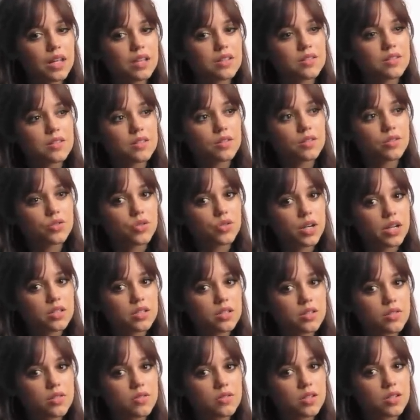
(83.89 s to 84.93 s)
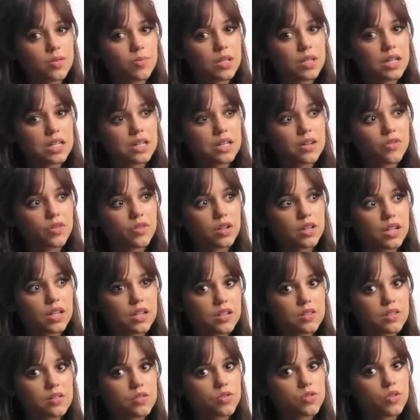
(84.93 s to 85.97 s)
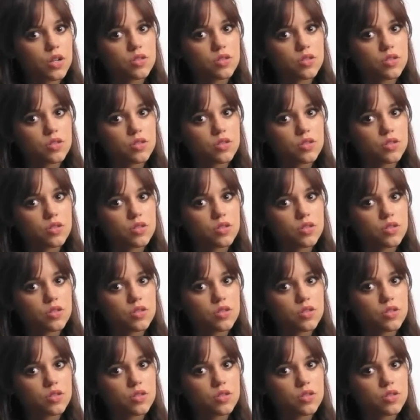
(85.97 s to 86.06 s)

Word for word: "He was like, oh hi, nice to meet you, I'm Paul,